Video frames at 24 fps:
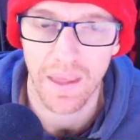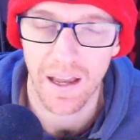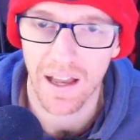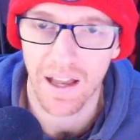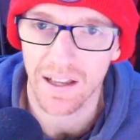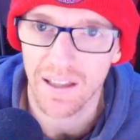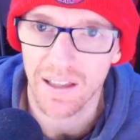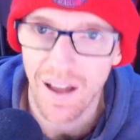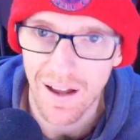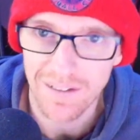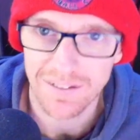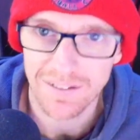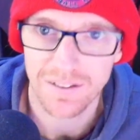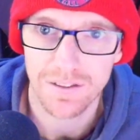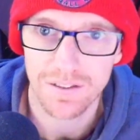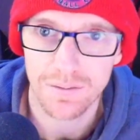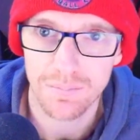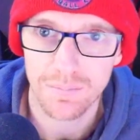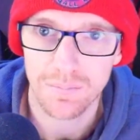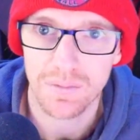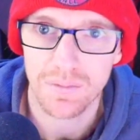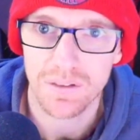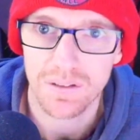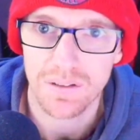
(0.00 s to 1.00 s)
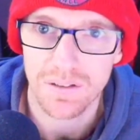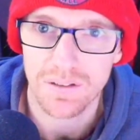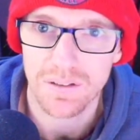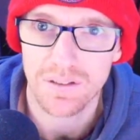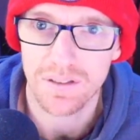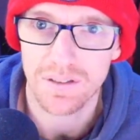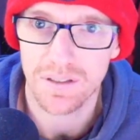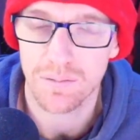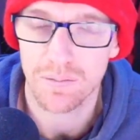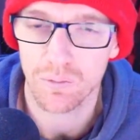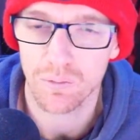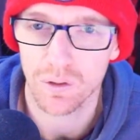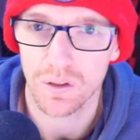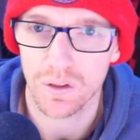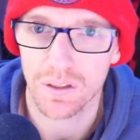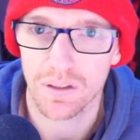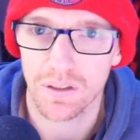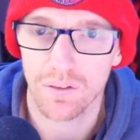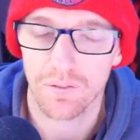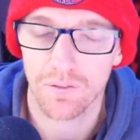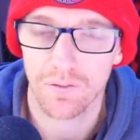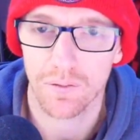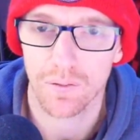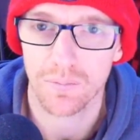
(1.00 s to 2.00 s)
a custom sim
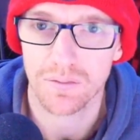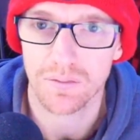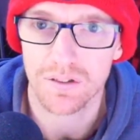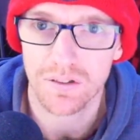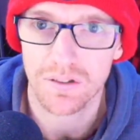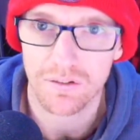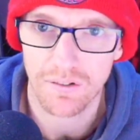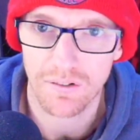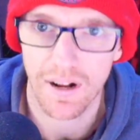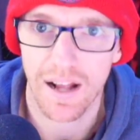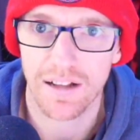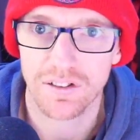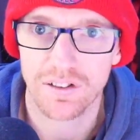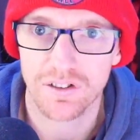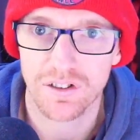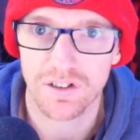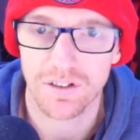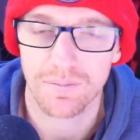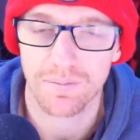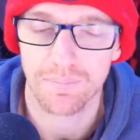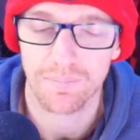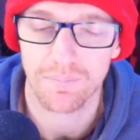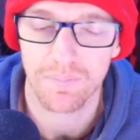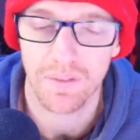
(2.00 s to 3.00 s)
rig from scratch.